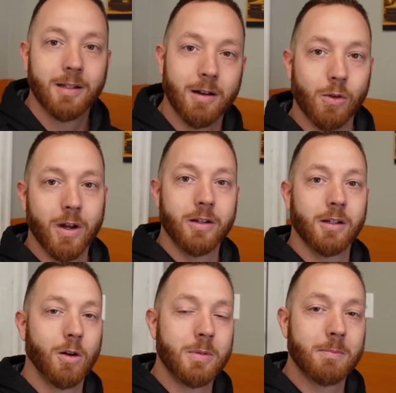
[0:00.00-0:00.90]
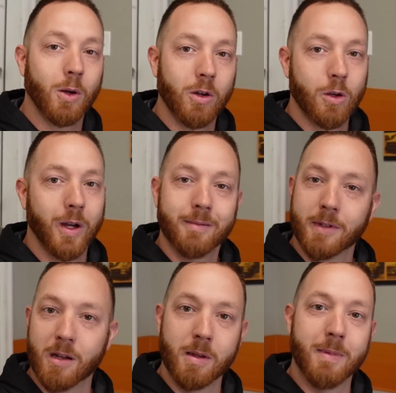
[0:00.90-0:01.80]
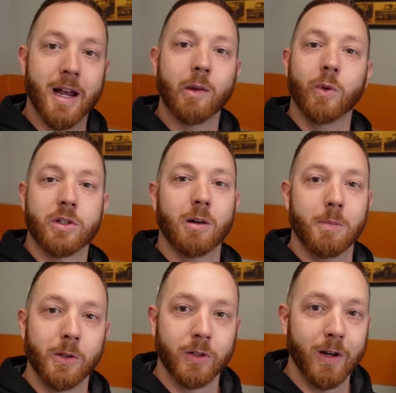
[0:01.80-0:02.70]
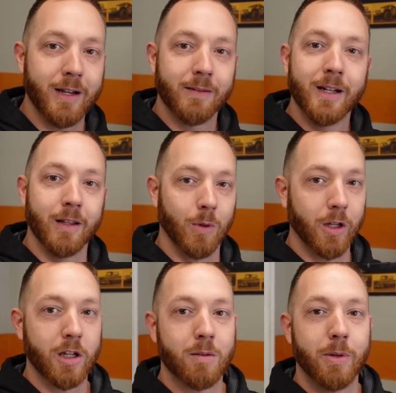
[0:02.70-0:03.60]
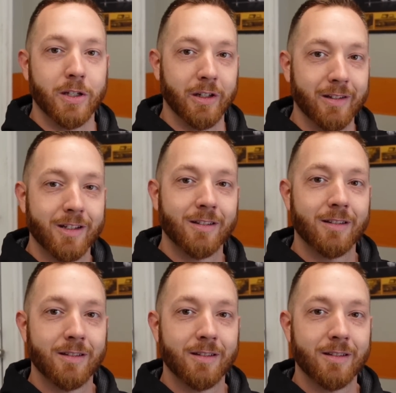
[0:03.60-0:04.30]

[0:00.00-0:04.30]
going to run to Home Depot real quick. I'll be back and we'll start building the crate. Then we'll look at some pistons.